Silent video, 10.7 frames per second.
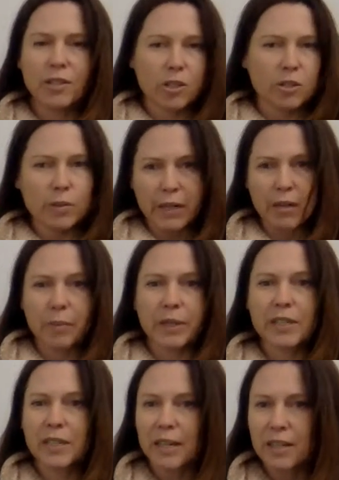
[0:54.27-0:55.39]

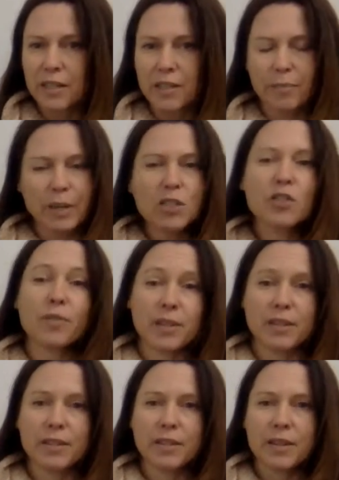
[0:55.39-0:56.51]
socioeconomic status, a bunch of
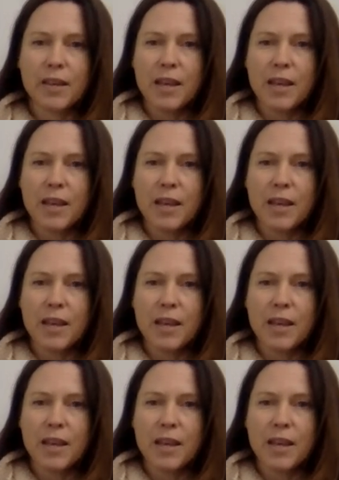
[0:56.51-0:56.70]
things.